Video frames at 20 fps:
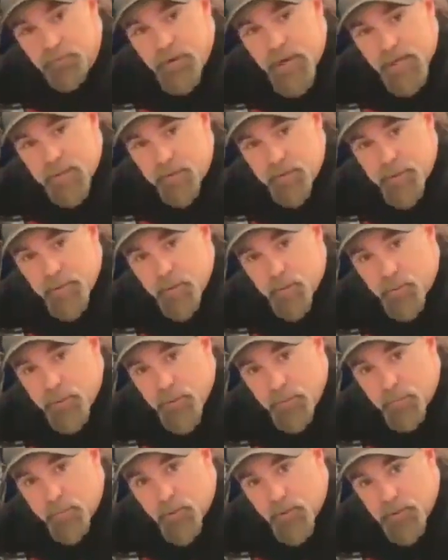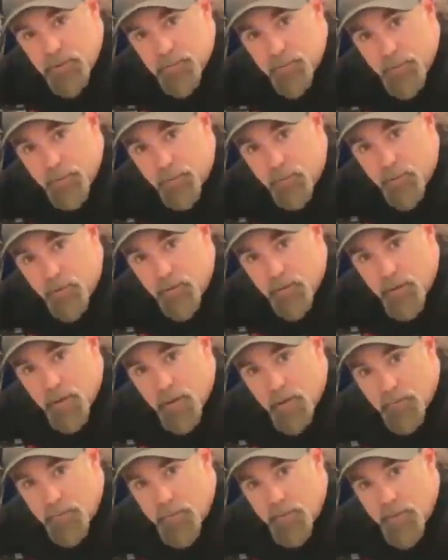factory OEM crossmember
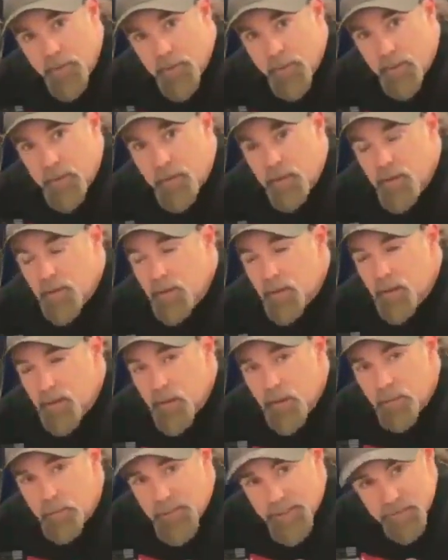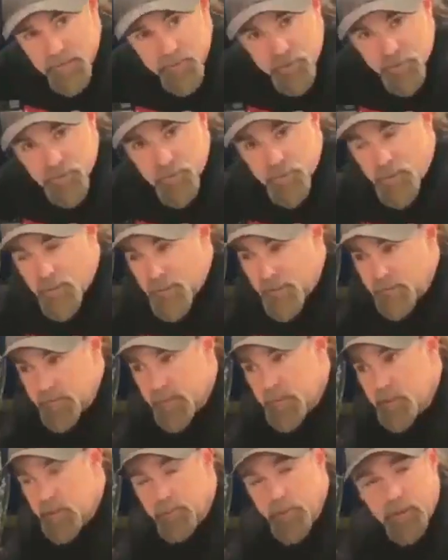on the passenger side
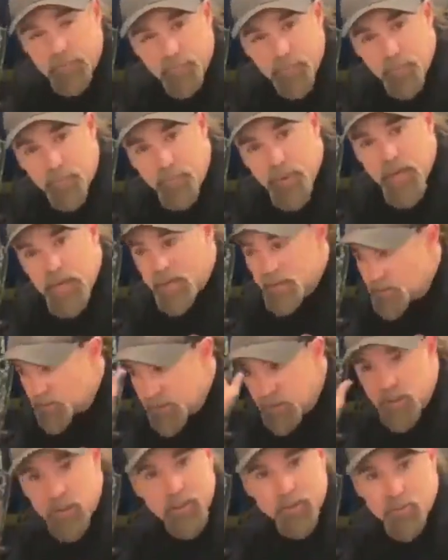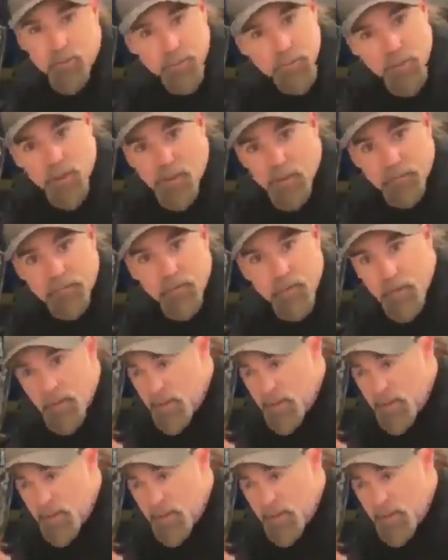that come out from the back. You got to cut those off